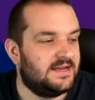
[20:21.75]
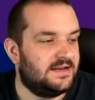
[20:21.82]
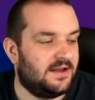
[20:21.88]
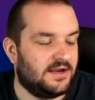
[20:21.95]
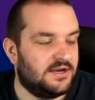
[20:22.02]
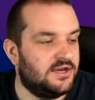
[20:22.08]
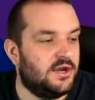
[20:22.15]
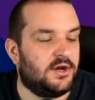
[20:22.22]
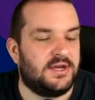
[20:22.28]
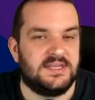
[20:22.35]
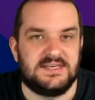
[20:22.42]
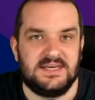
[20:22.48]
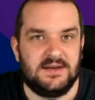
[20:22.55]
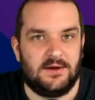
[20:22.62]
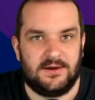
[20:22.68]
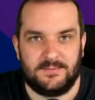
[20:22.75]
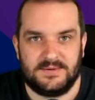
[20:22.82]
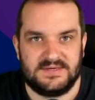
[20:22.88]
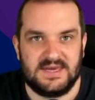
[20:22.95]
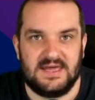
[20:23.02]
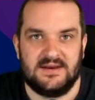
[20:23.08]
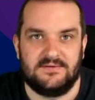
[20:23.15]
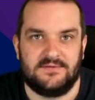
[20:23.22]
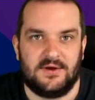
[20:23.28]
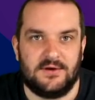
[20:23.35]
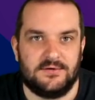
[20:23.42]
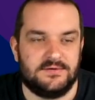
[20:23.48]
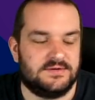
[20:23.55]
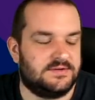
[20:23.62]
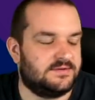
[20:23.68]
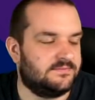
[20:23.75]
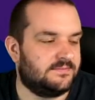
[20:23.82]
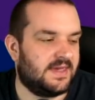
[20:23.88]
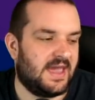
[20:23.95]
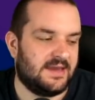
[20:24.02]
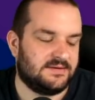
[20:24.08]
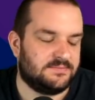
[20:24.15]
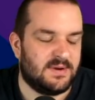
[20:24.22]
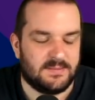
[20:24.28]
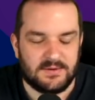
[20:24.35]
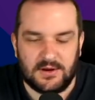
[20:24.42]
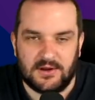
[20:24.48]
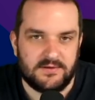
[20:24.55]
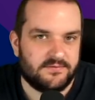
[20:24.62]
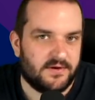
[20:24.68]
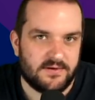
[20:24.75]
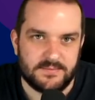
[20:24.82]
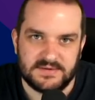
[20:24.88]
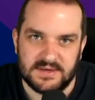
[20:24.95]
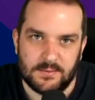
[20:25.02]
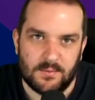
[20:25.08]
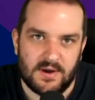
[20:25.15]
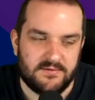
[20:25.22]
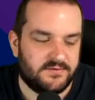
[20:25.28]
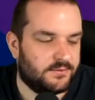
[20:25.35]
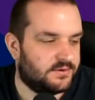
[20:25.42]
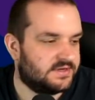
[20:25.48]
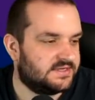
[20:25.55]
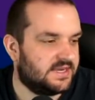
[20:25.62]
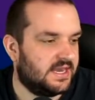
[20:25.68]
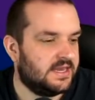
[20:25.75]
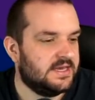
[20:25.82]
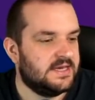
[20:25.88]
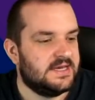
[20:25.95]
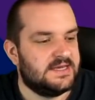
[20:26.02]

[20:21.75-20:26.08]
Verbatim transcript: like 99% of those games, maybe 95%, whatever you want to say.